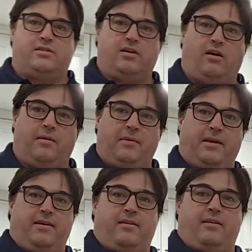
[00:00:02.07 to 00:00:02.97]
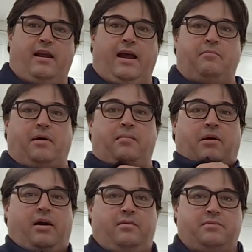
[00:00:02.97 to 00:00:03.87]
So I'm here at my
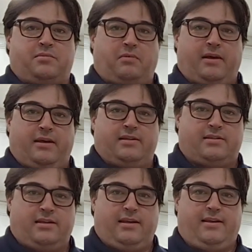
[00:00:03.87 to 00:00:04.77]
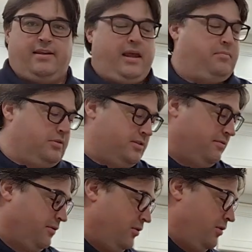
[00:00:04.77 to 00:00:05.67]
mom's place in Naples,
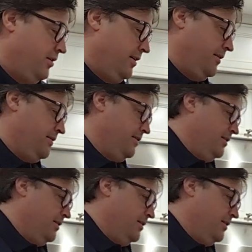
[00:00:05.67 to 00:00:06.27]
Florida,